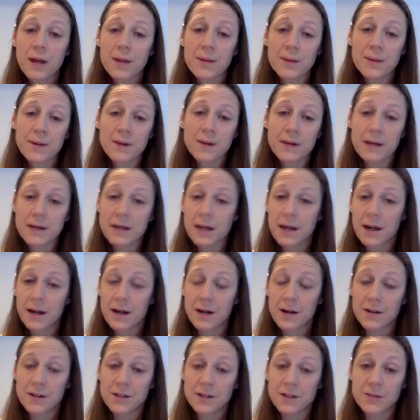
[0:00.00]
primary
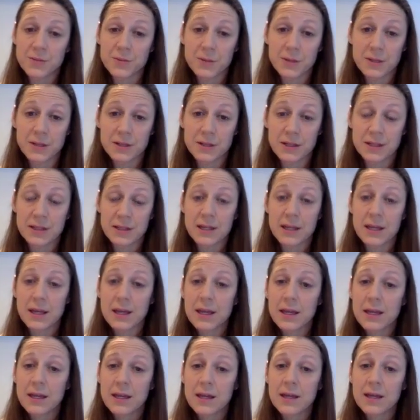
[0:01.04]
care is really the
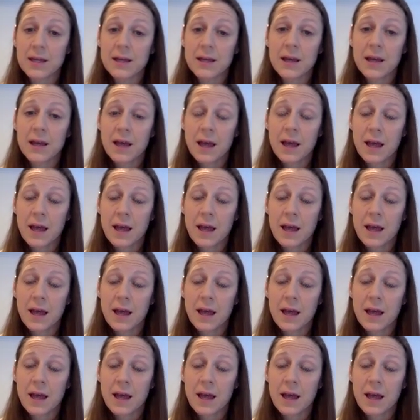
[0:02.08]
key.